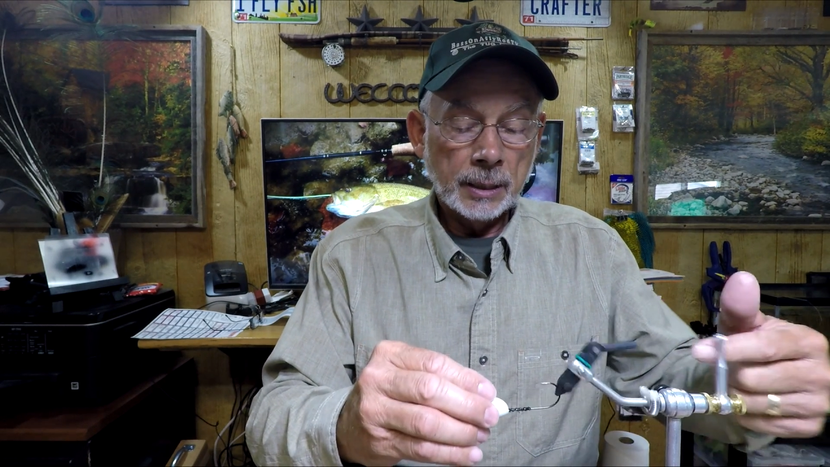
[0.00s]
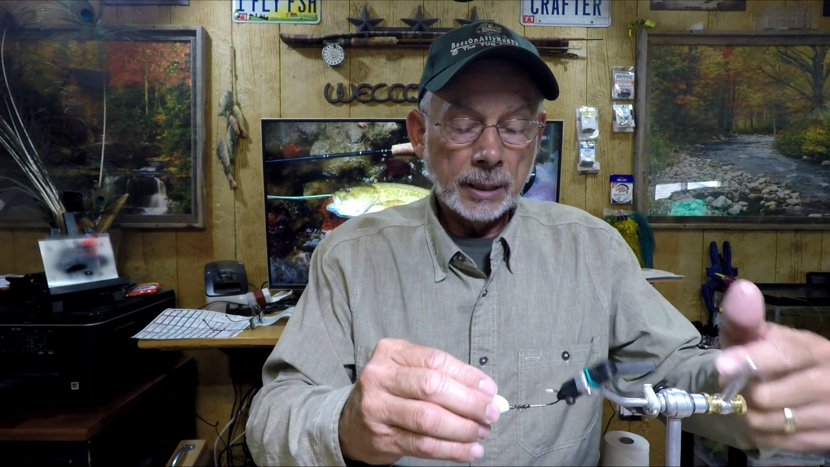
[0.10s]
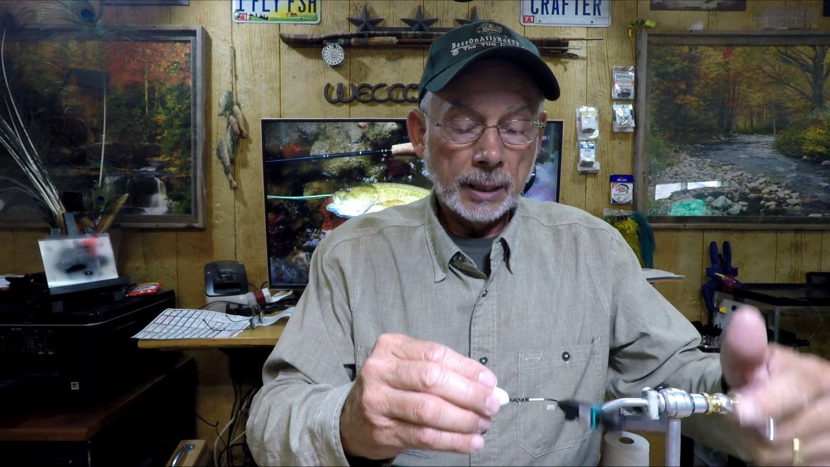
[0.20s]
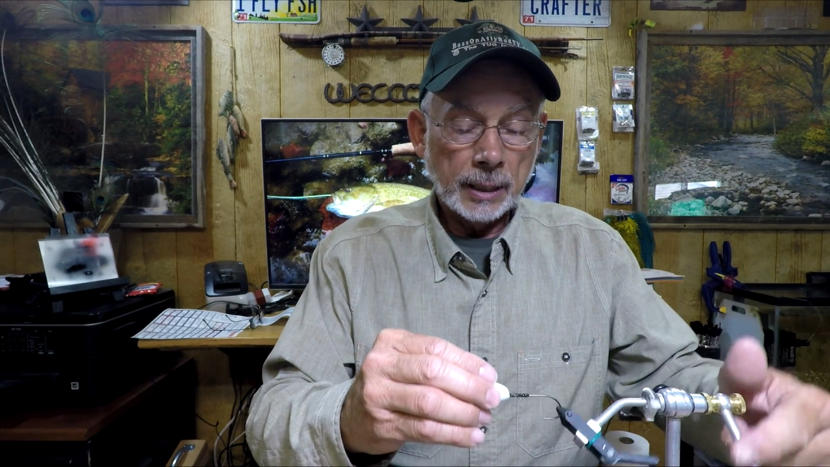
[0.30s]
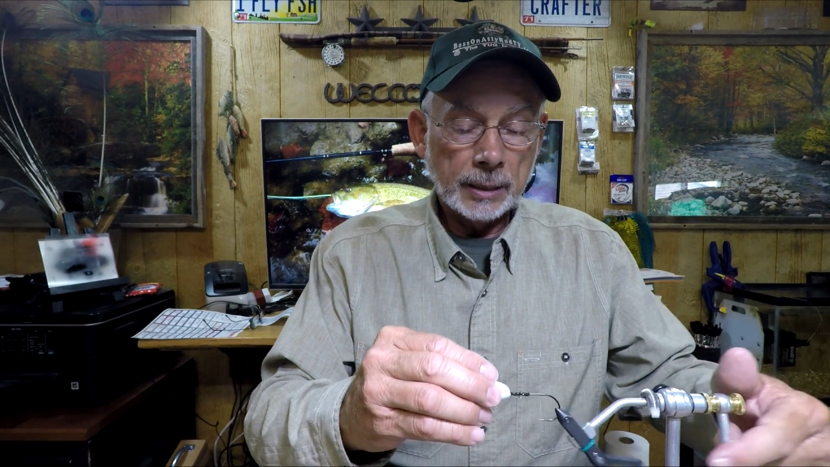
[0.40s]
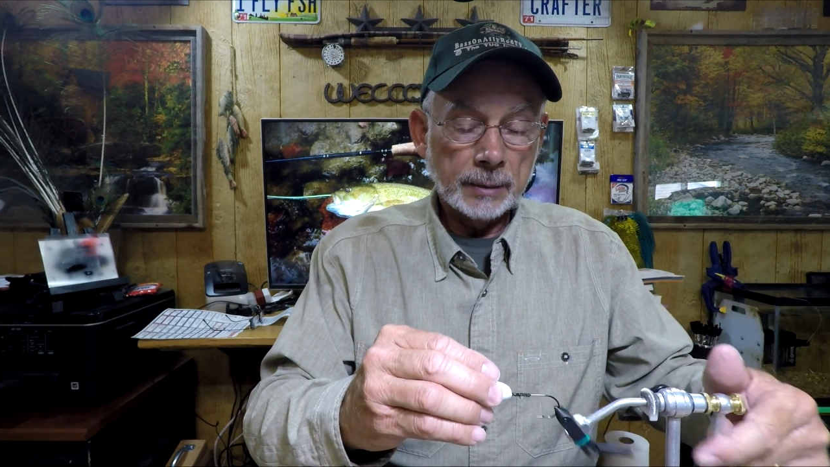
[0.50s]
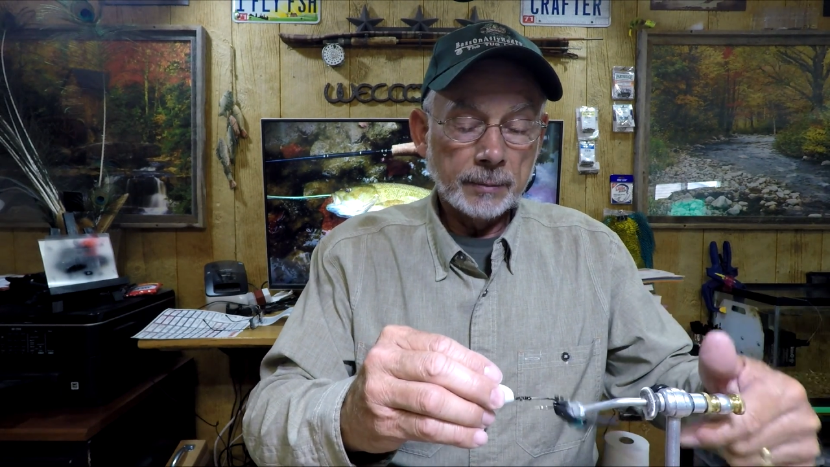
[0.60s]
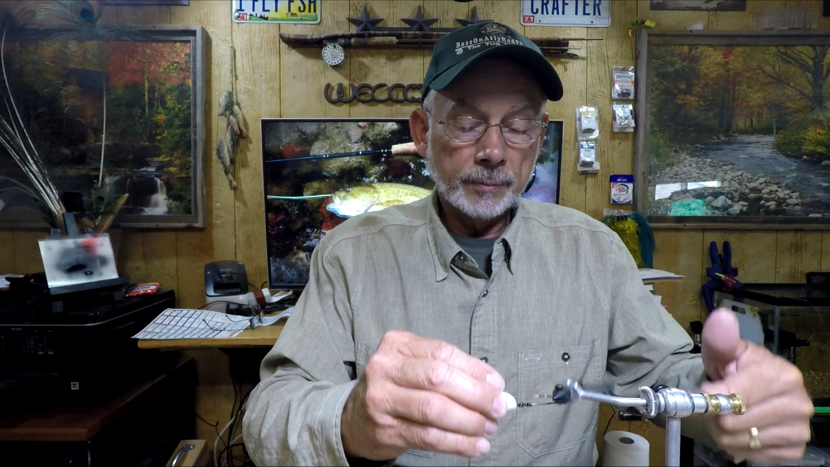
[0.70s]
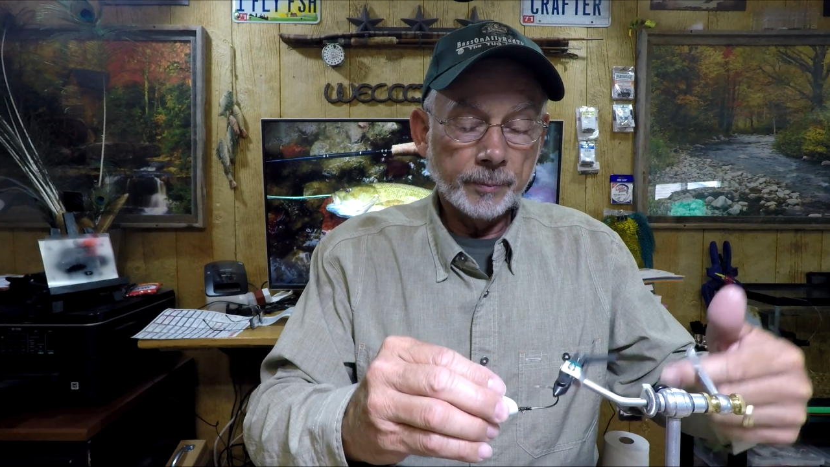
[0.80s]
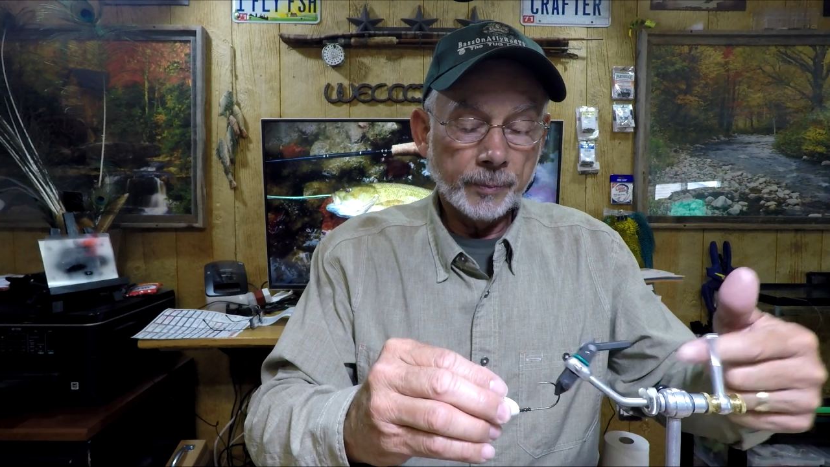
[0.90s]

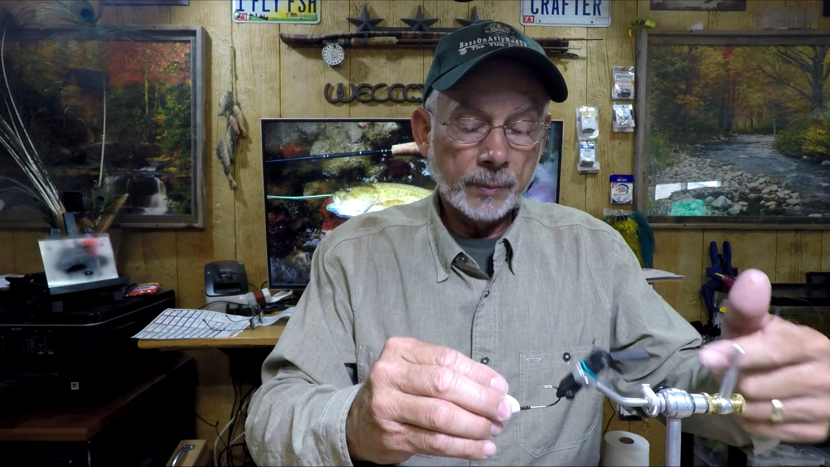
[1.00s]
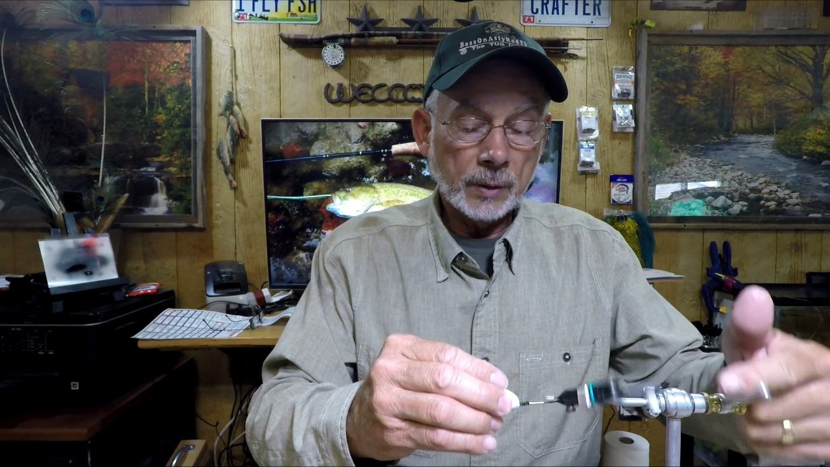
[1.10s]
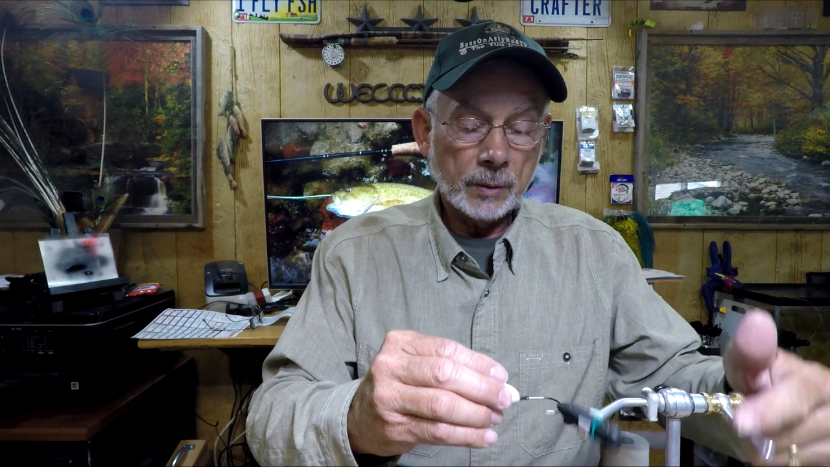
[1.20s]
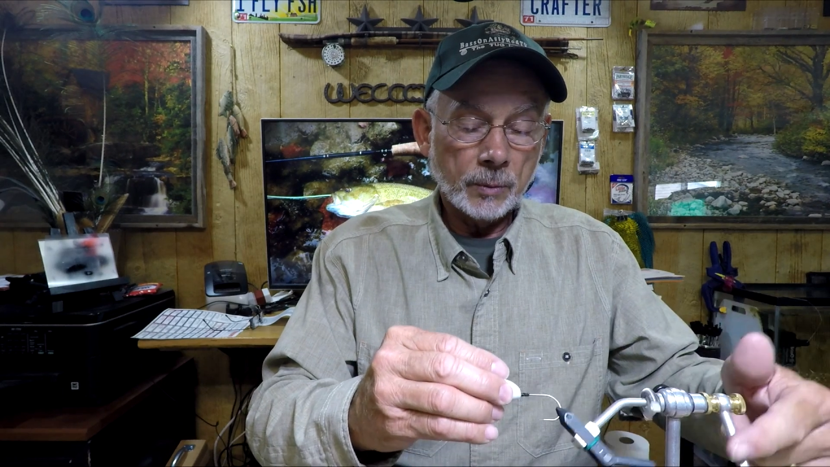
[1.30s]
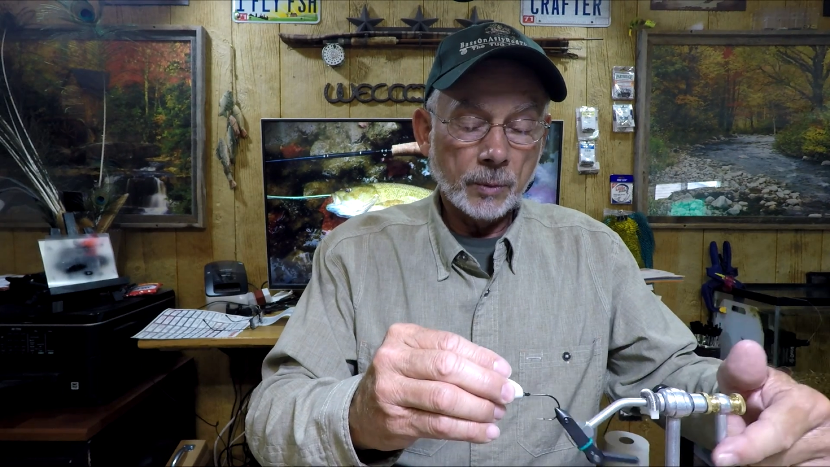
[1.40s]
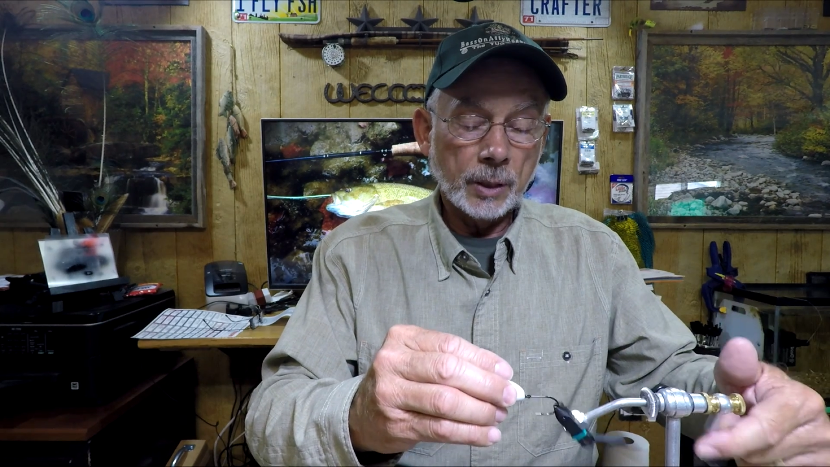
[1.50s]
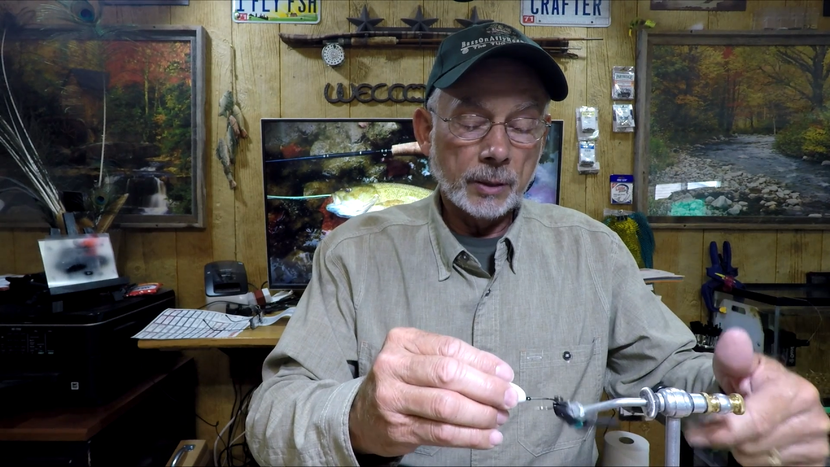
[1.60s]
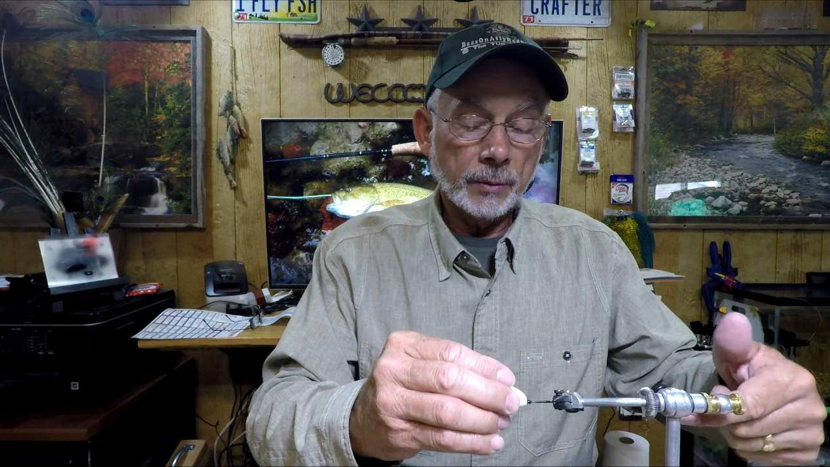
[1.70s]
and run it